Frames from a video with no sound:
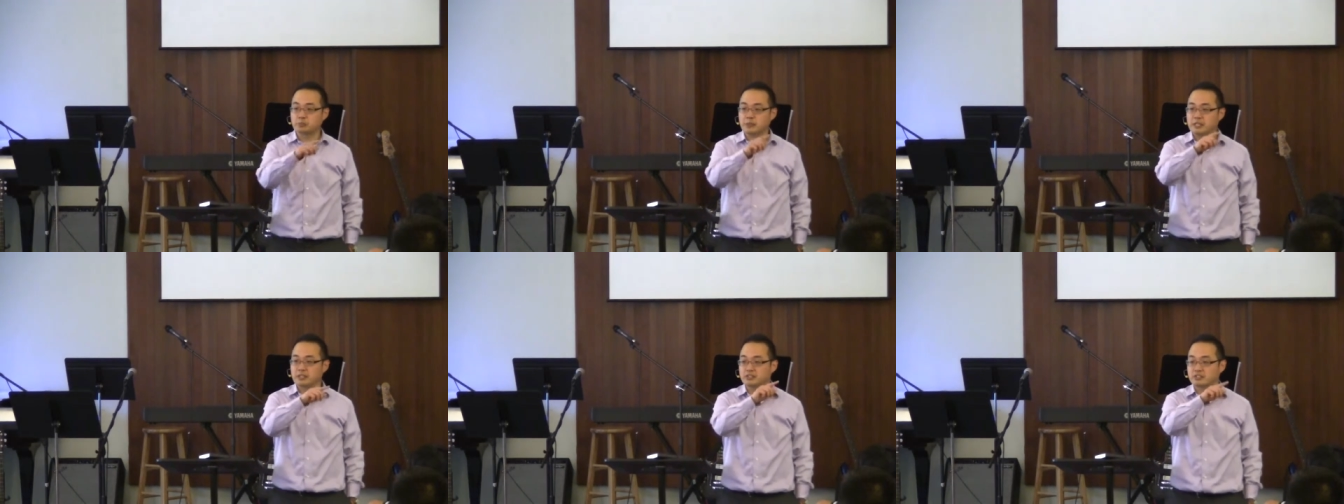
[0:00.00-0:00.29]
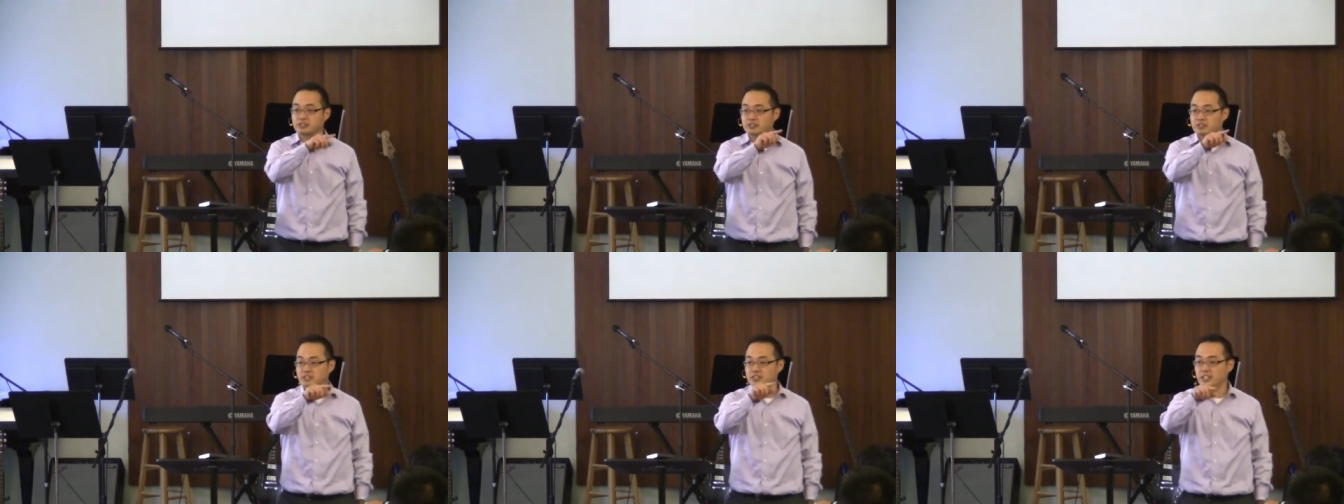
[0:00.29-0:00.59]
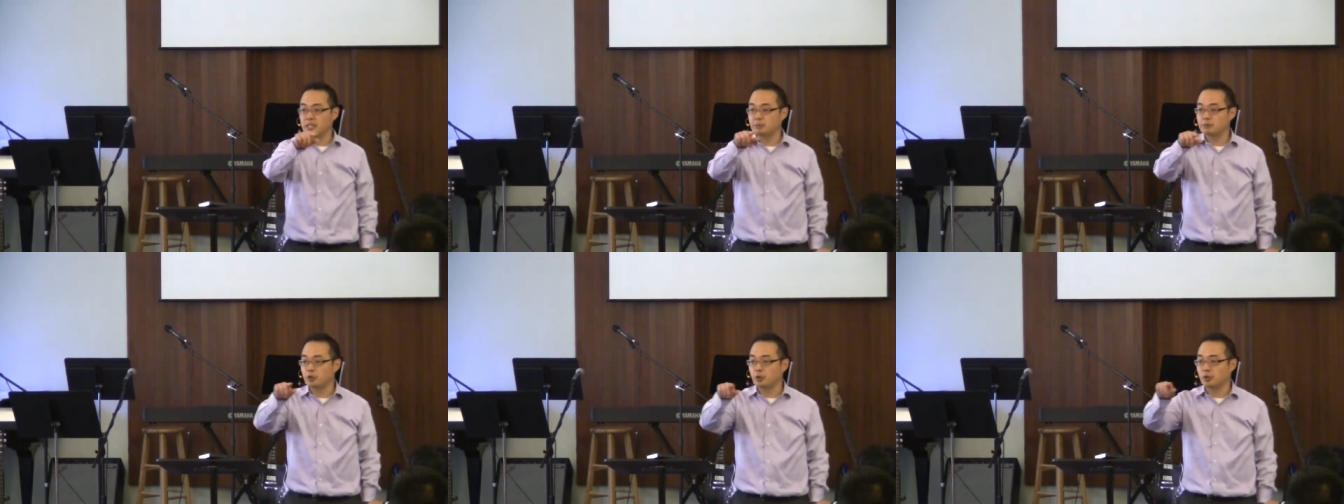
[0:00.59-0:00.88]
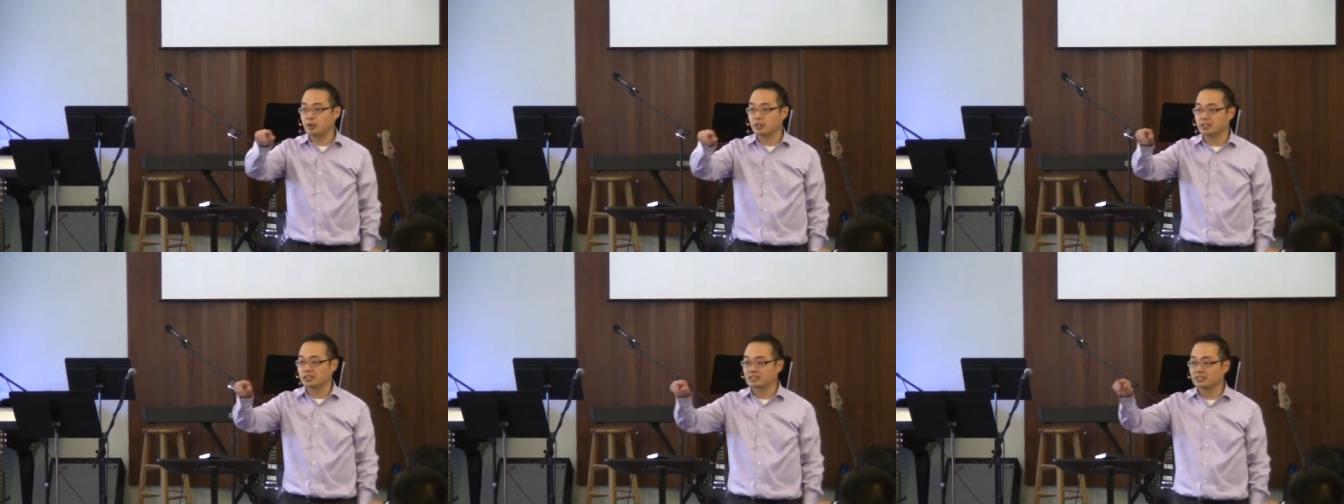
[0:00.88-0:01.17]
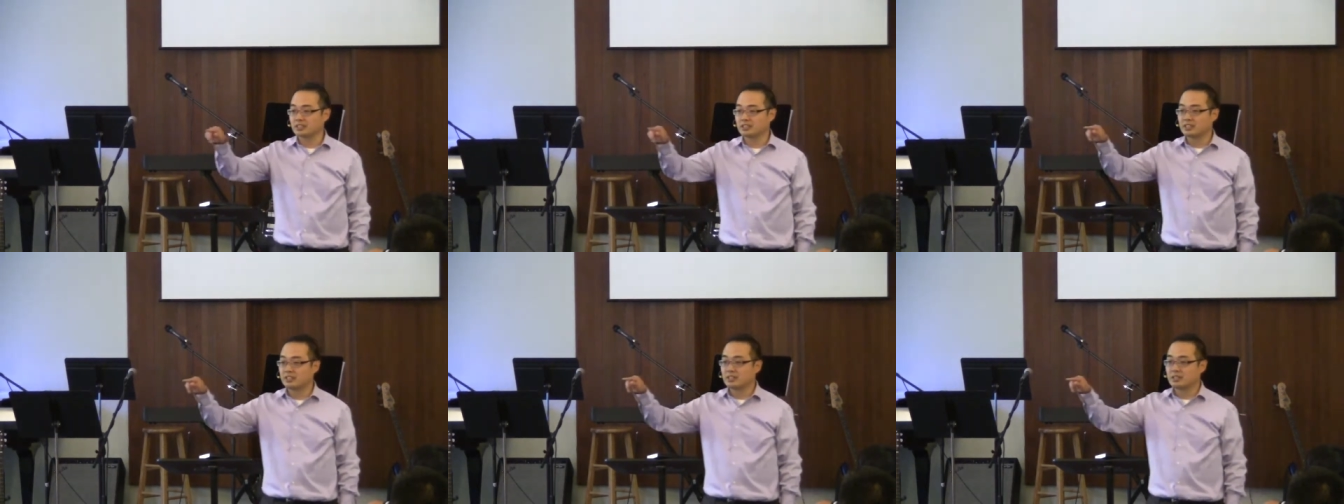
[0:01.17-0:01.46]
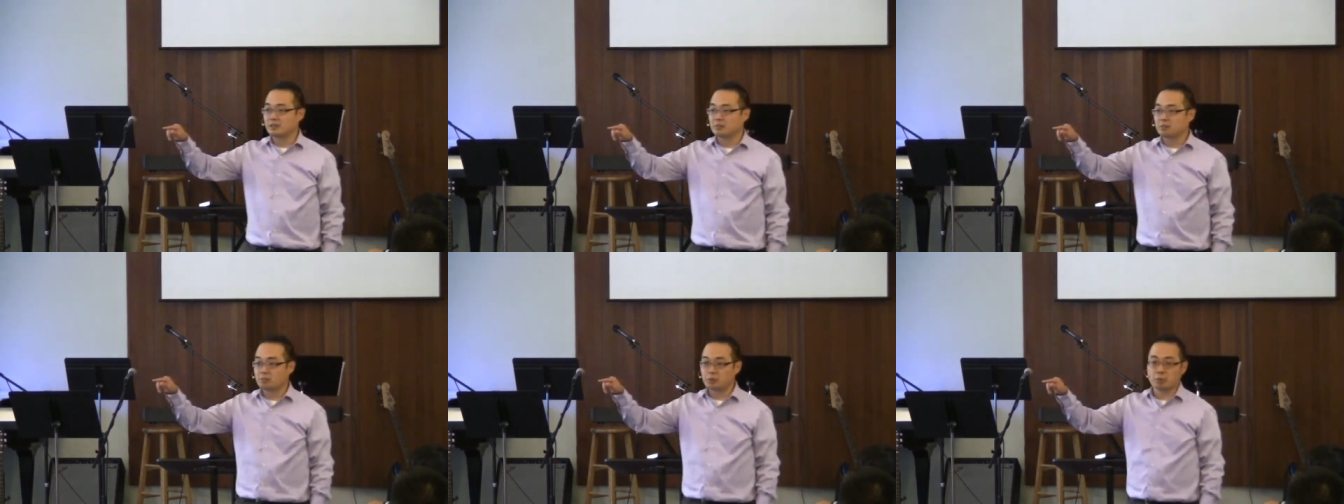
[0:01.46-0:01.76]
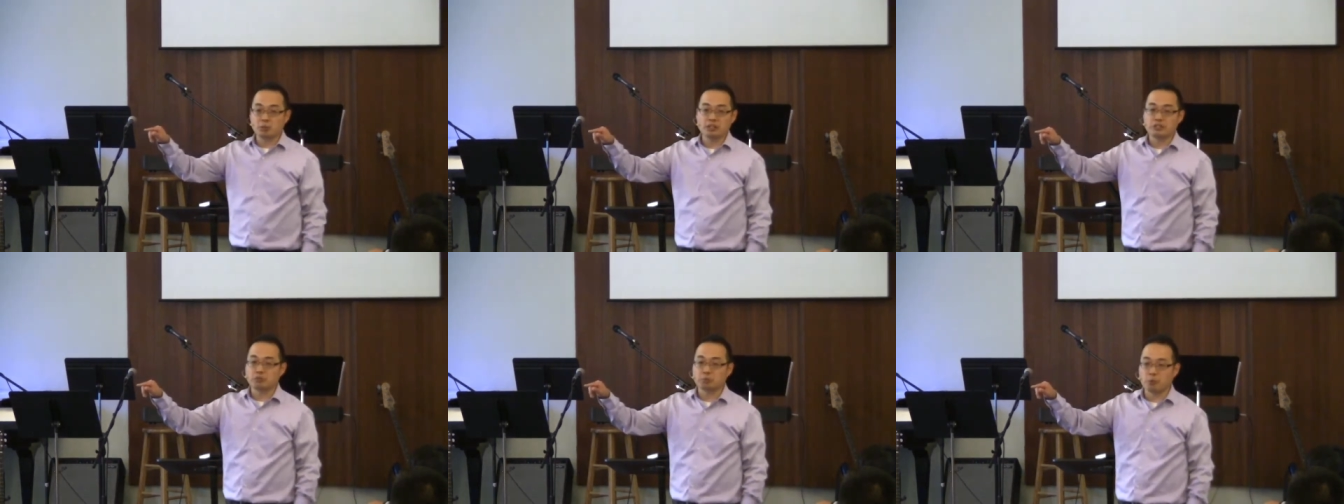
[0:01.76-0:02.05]
means keeps going. But
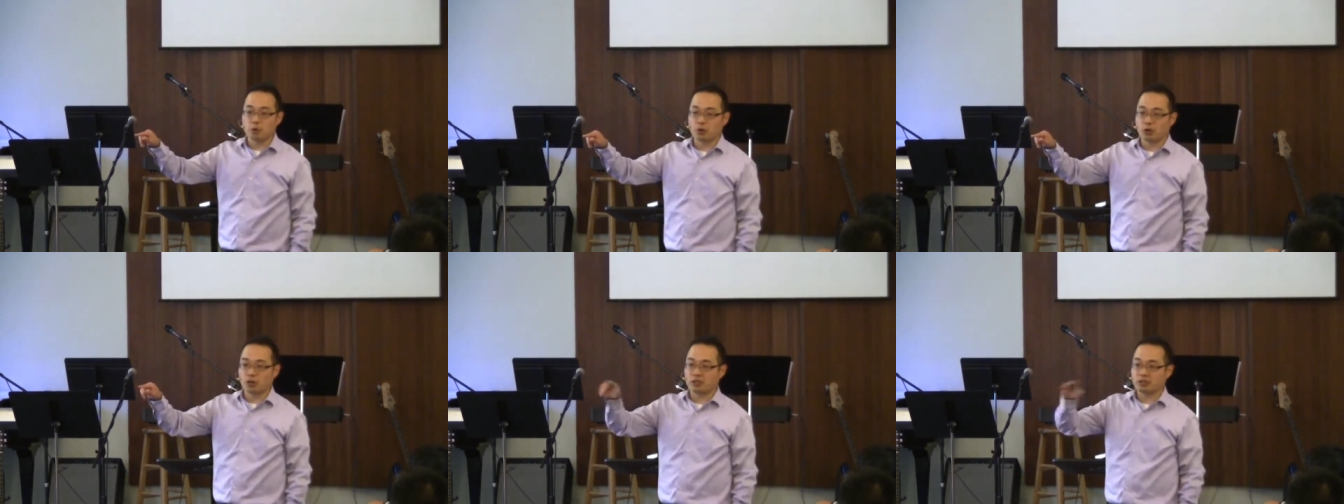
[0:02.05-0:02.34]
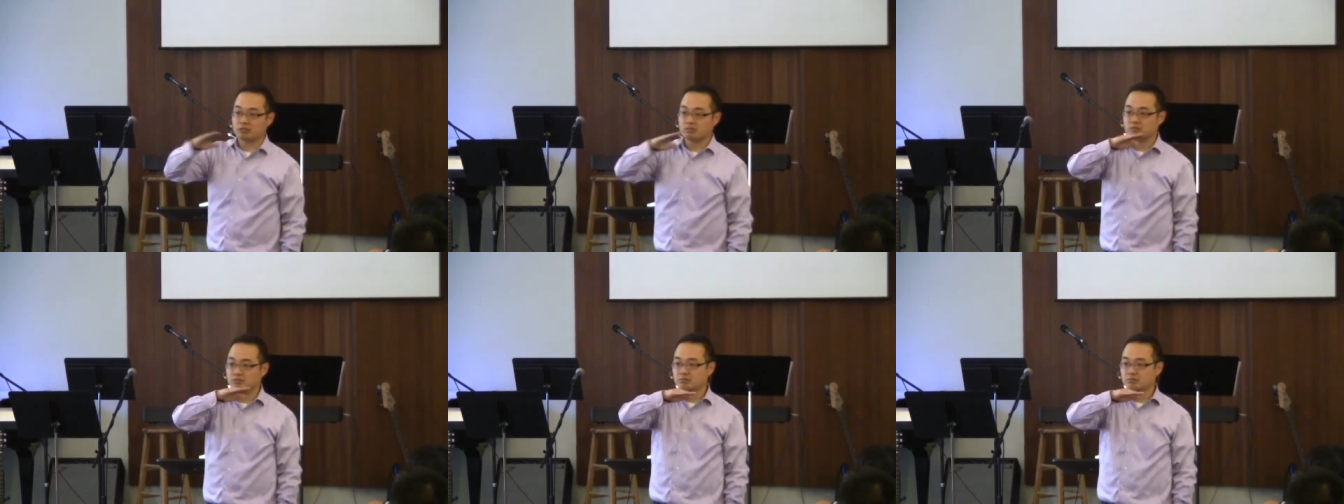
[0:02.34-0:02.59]
what is more?